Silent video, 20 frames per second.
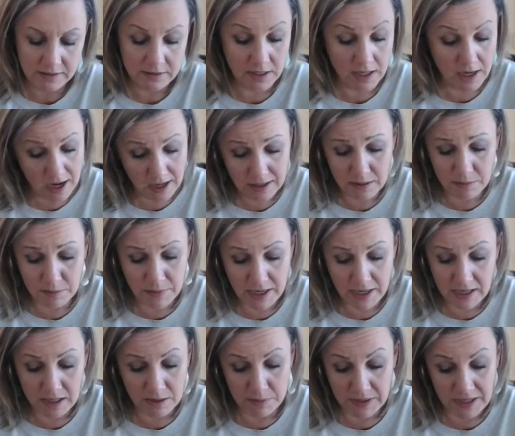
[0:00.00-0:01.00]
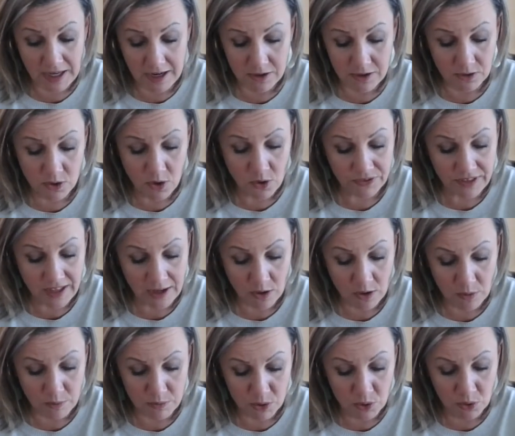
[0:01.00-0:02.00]
I can make it, but I don't know if that
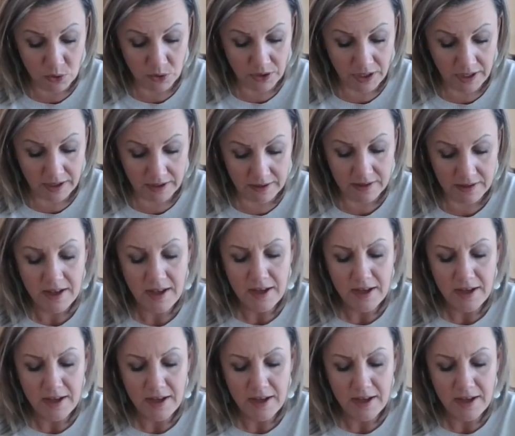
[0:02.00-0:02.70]
old mule can.